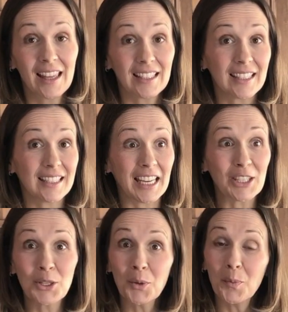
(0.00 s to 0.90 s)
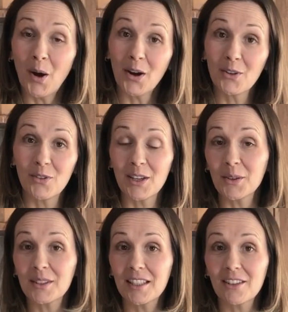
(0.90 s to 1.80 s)
This is a two-part
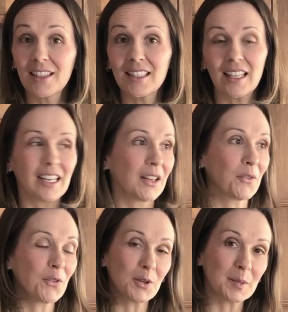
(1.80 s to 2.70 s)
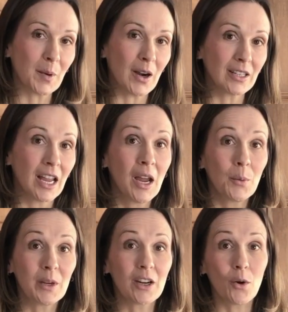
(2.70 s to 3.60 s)
video series, and in the first part,
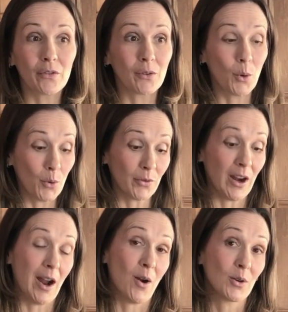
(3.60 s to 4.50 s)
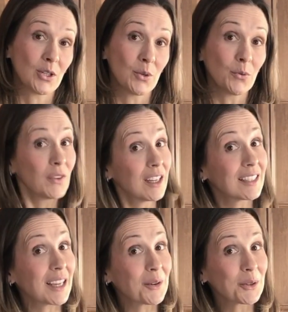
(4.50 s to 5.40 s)
we go over how to feed a
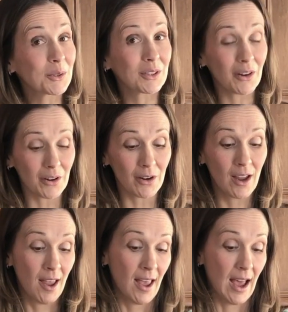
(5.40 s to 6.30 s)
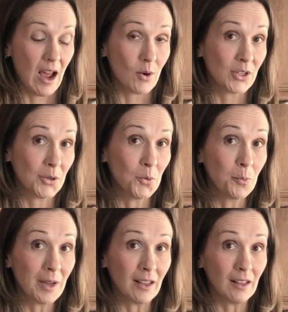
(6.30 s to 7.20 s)
sourdough starter, how to
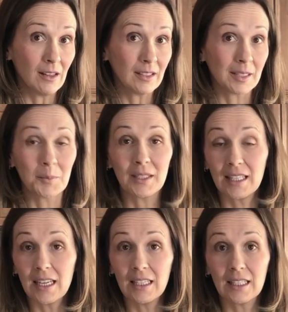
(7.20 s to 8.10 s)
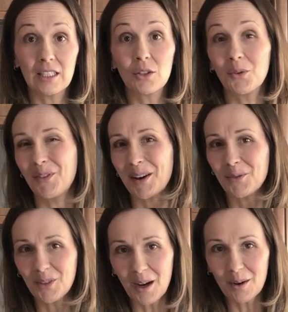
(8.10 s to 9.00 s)
mill some seeds into fine
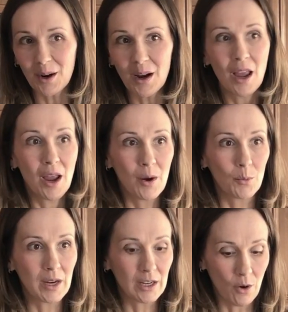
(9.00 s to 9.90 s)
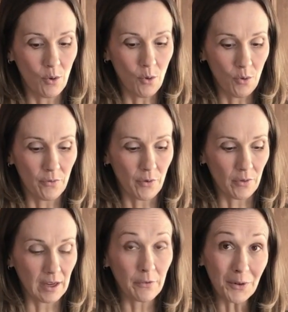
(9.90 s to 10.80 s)
flour. We go over
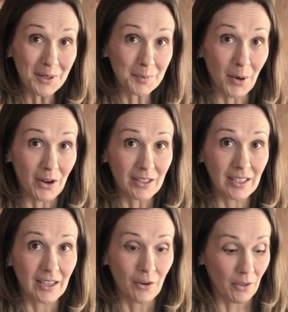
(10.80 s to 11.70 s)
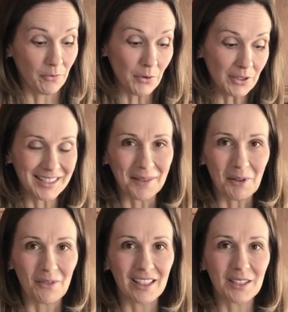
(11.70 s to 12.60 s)
the first part, or the first step
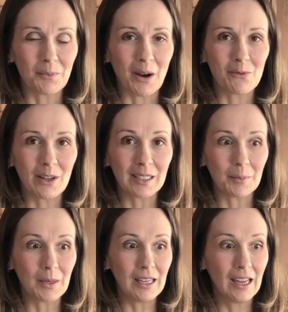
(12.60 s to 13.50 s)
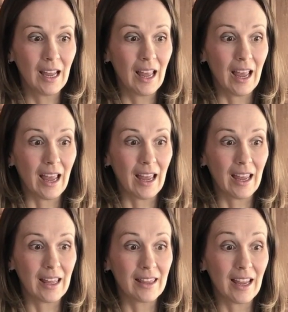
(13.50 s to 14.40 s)
of this bread recipe,
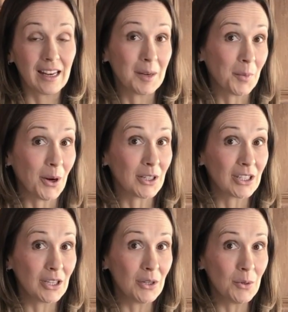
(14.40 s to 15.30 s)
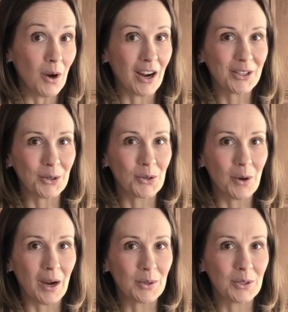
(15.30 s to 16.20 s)
and then in part two, I show
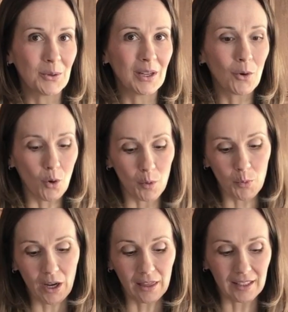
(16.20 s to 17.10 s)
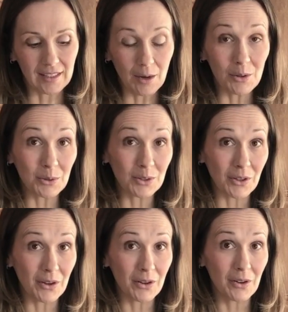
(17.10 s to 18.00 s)
you how to incorporate the sourdough
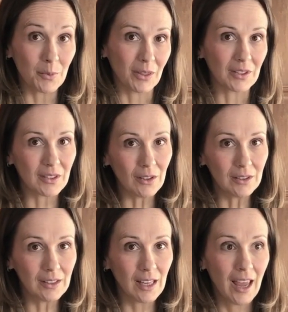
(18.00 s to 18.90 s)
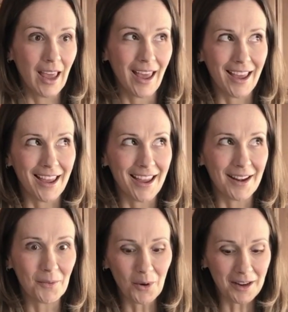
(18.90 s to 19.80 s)
starter with the salt,
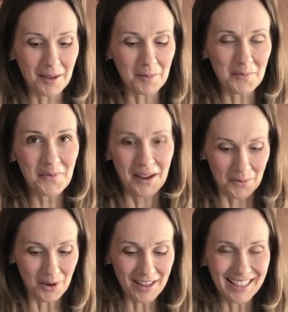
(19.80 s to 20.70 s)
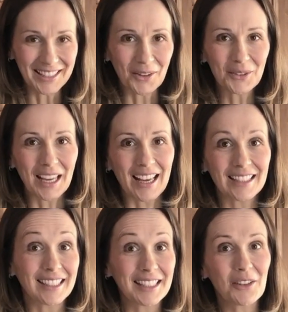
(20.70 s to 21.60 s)
and one of these loaves
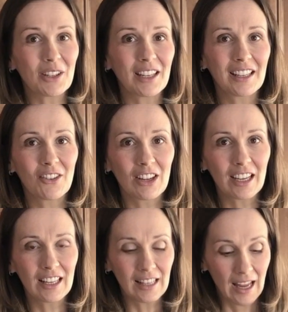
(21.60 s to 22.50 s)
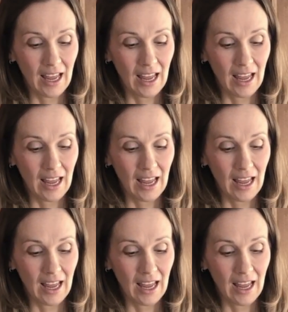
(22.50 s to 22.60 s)
has a secret ingredient.